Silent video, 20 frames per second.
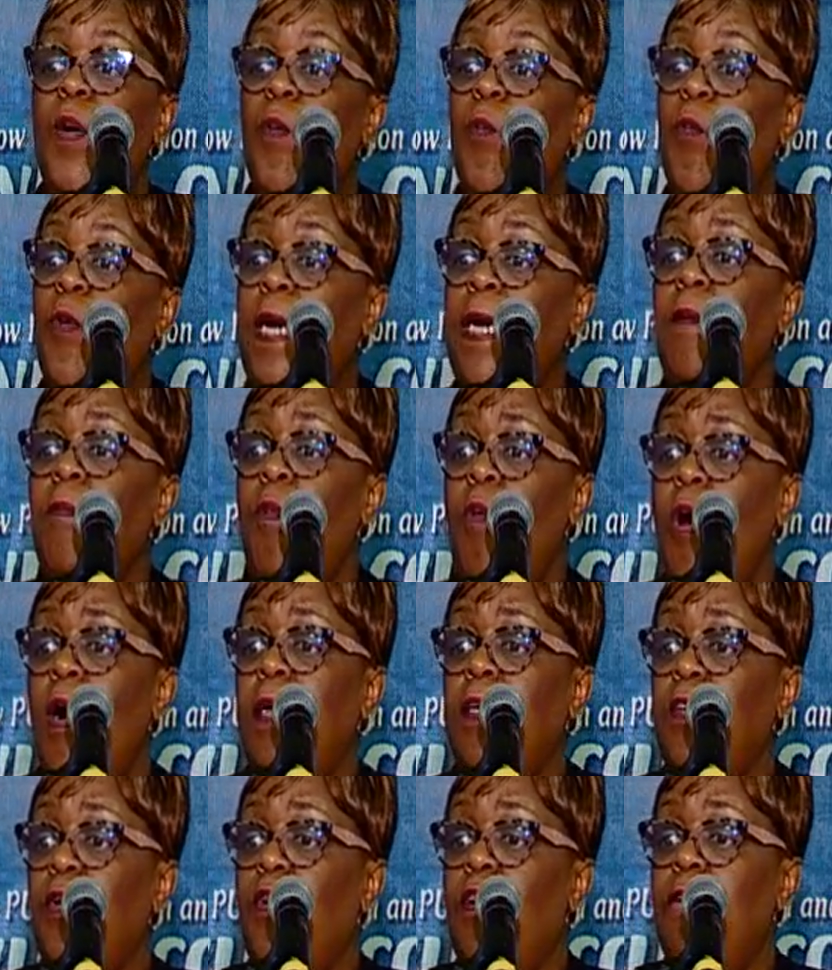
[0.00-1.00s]
We
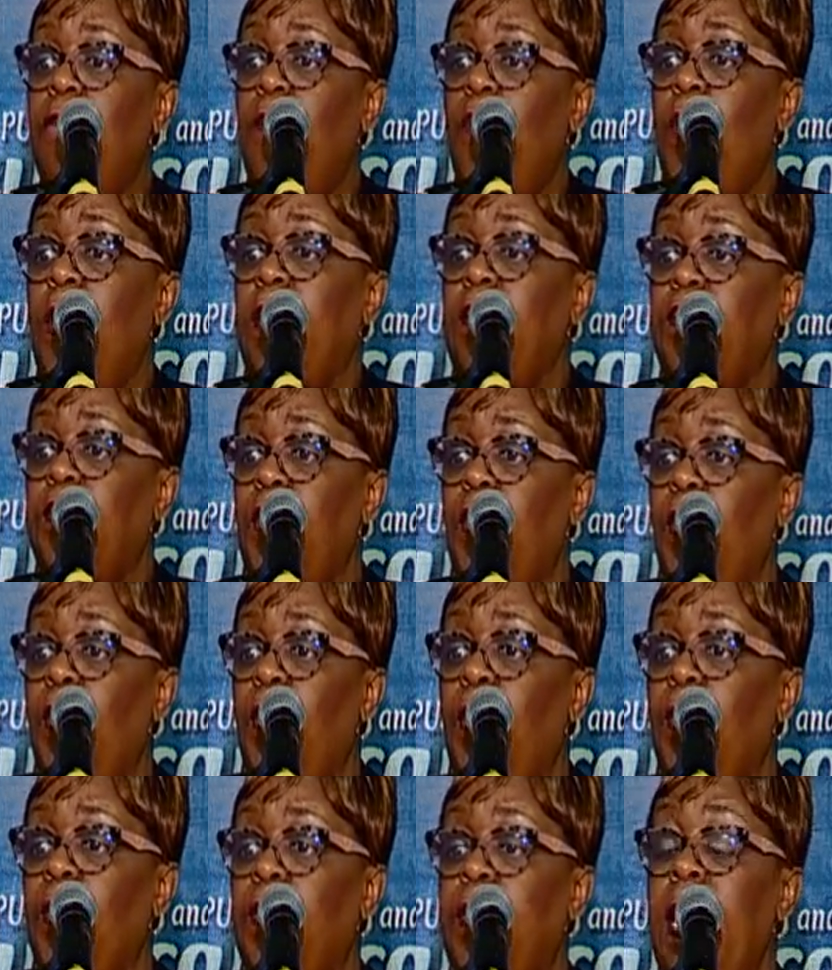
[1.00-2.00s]
want your voice
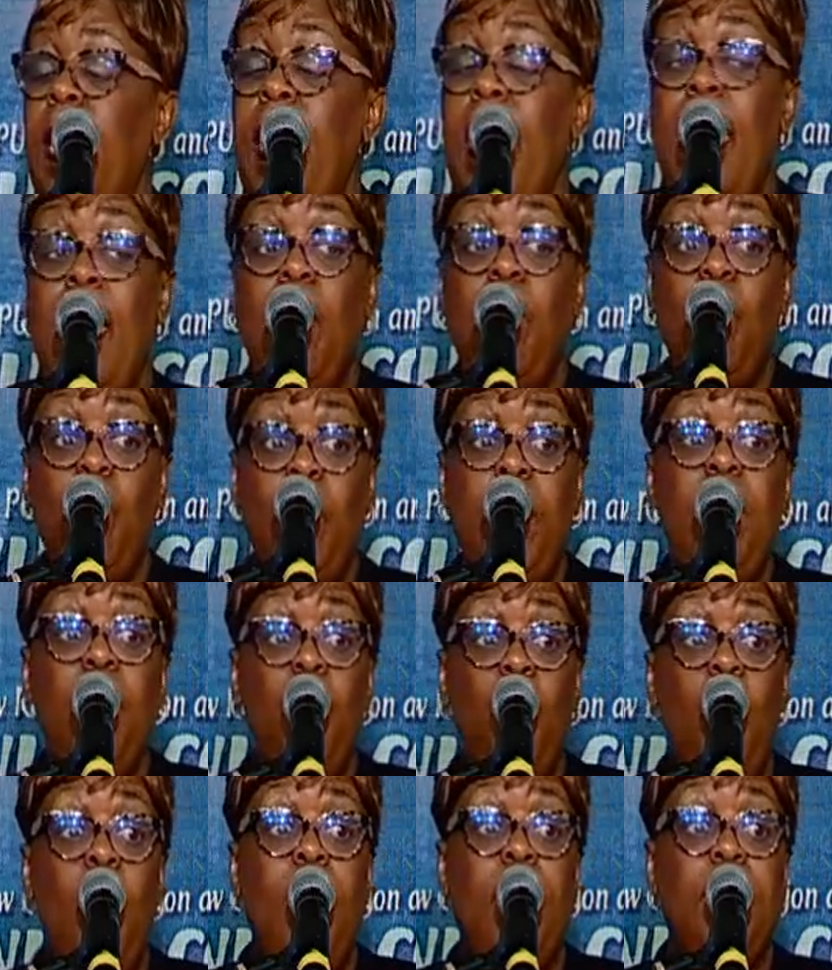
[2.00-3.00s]
heard, and we
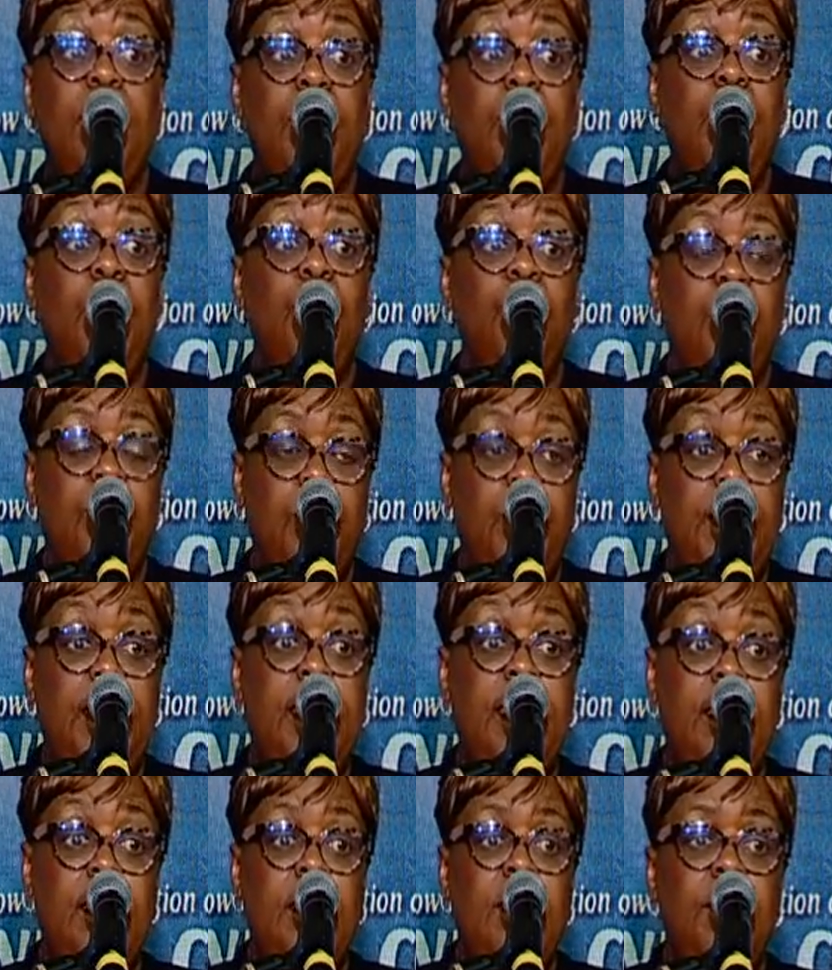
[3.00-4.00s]
want you to
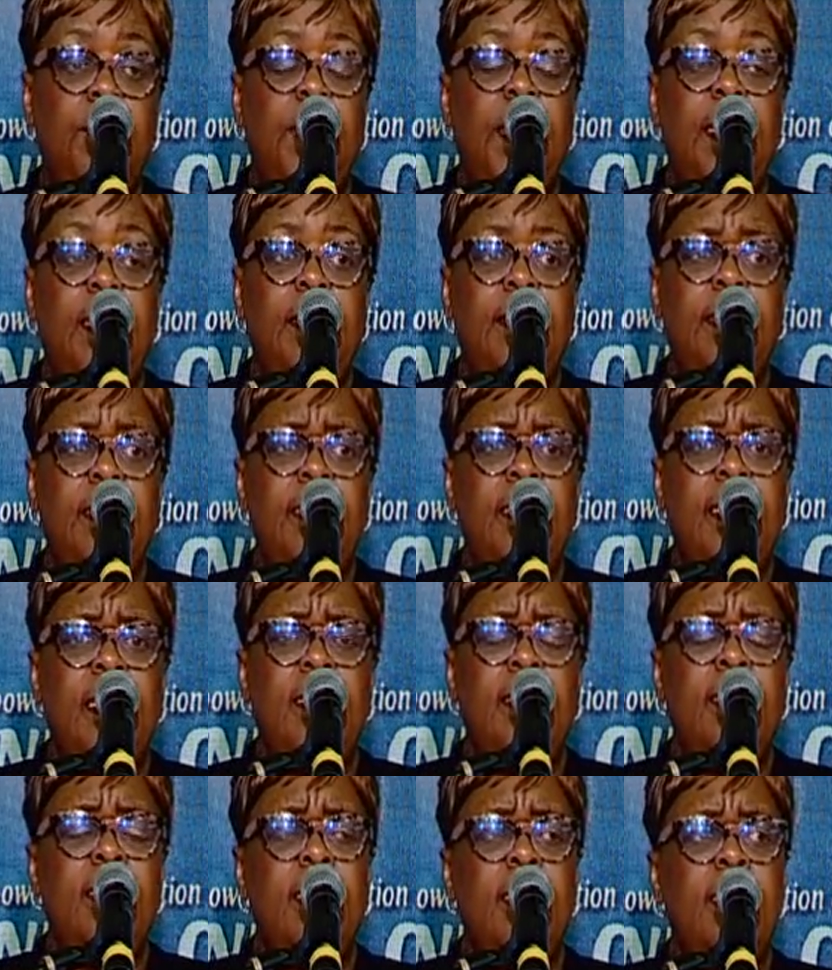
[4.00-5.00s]
participate in the
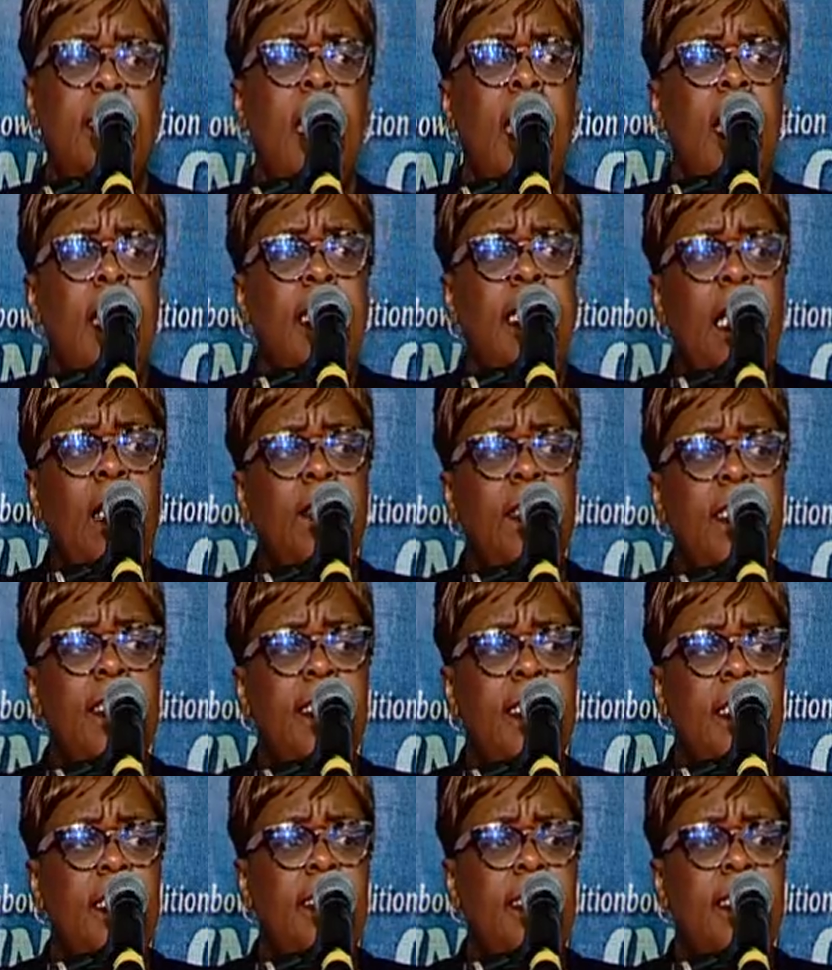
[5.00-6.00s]
census. Now, the
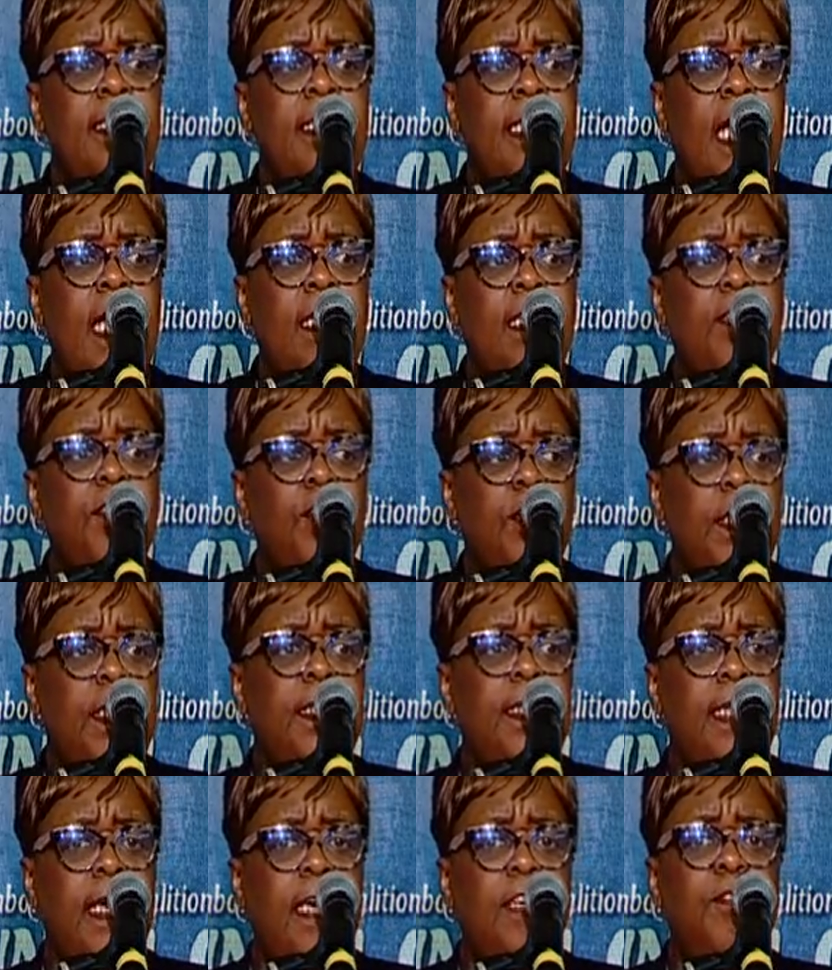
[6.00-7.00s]
census actually
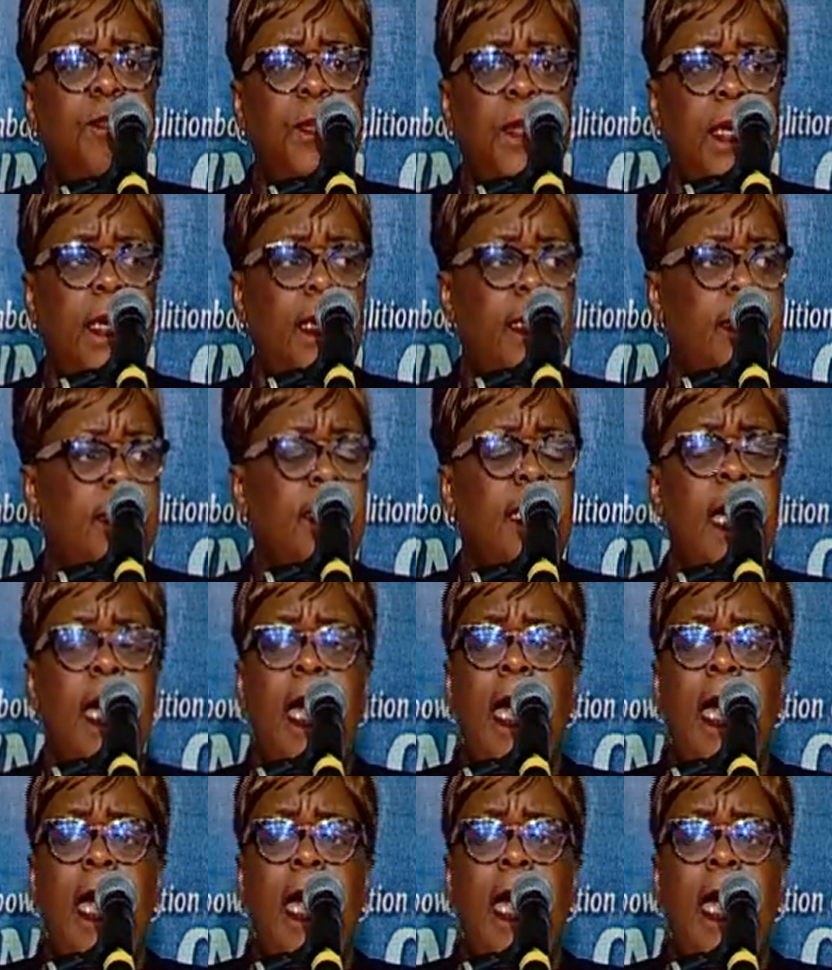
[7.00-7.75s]
takes place